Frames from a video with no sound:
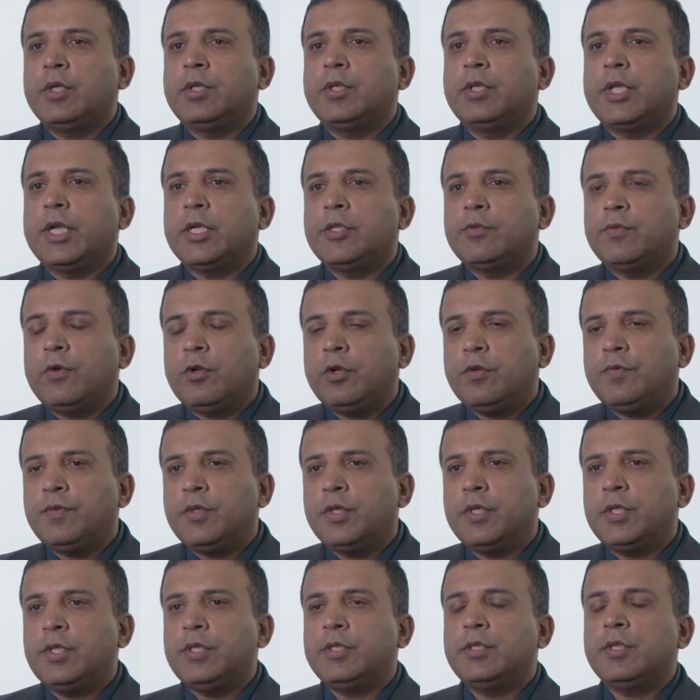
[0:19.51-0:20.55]
That is one of
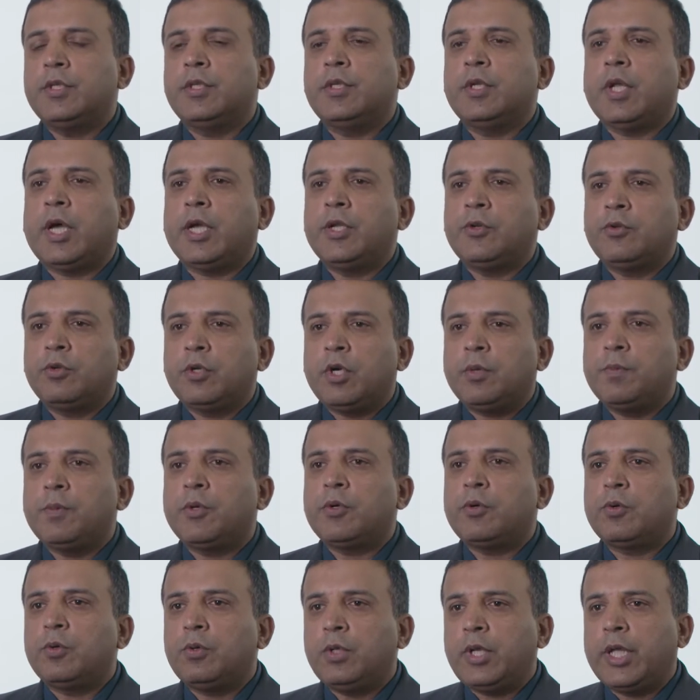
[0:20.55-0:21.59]
the reasons I took up
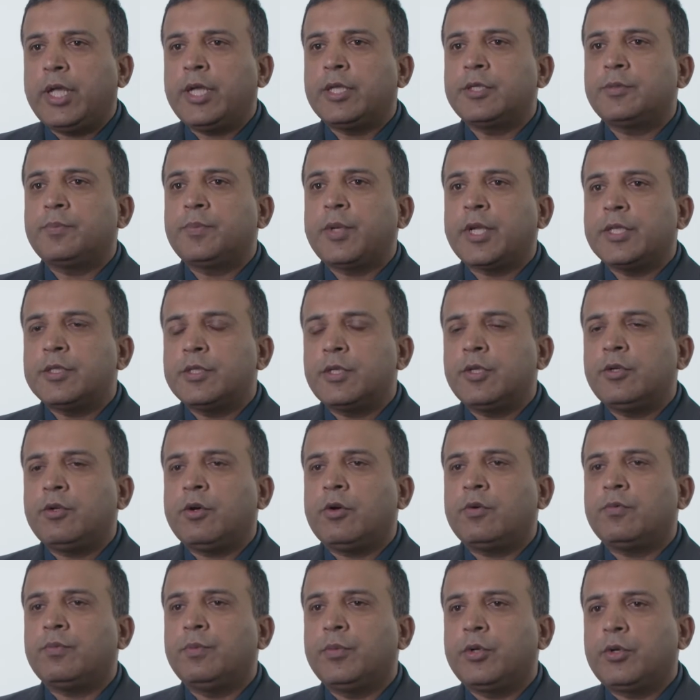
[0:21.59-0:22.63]
a role as president
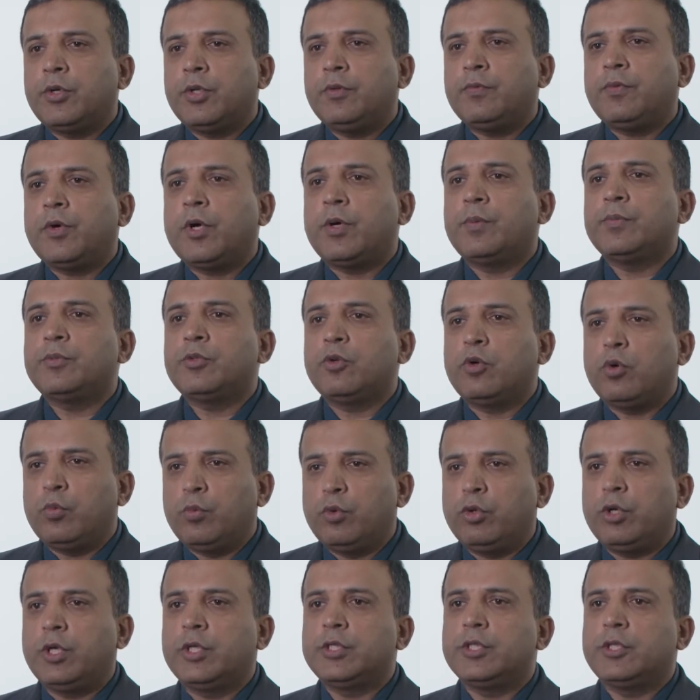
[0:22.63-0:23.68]
of Maroni Farms
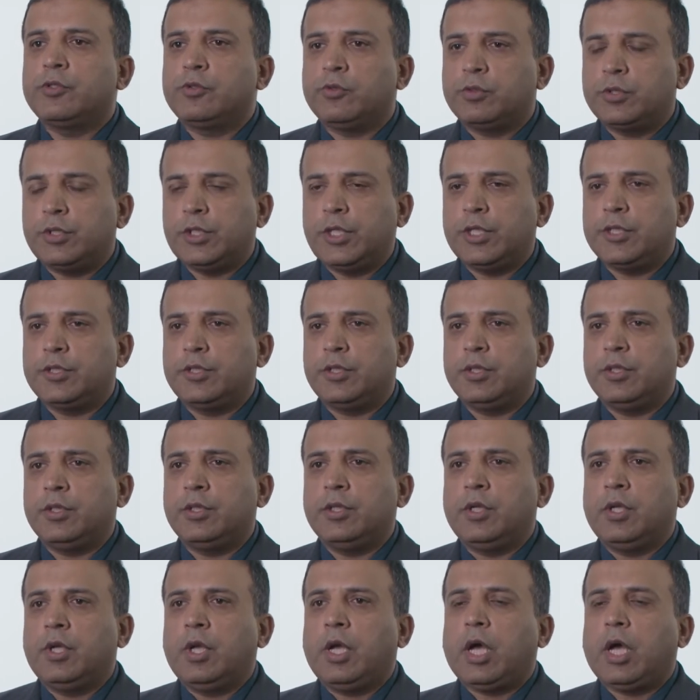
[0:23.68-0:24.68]
Homeowners Association.